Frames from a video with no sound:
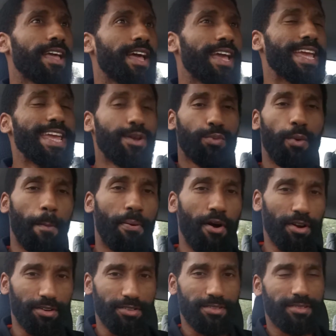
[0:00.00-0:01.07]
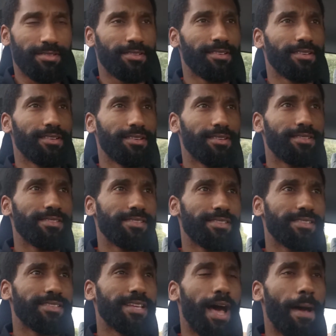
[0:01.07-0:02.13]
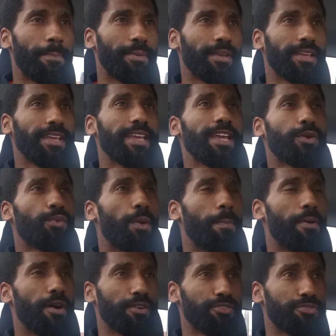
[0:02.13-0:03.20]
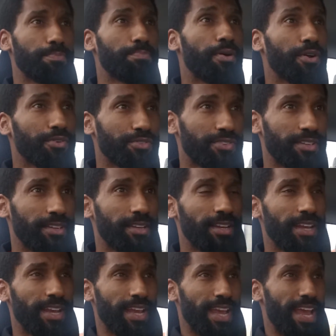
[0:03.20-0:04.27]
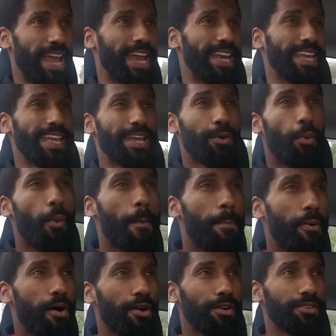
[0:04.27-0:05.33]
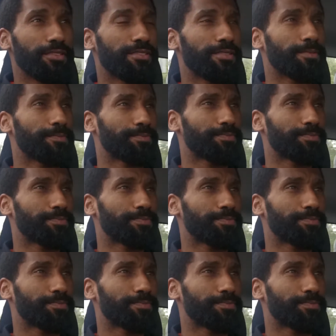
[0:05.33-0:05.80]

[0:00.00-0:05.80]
equal parts topic, equal parts person, and equal parts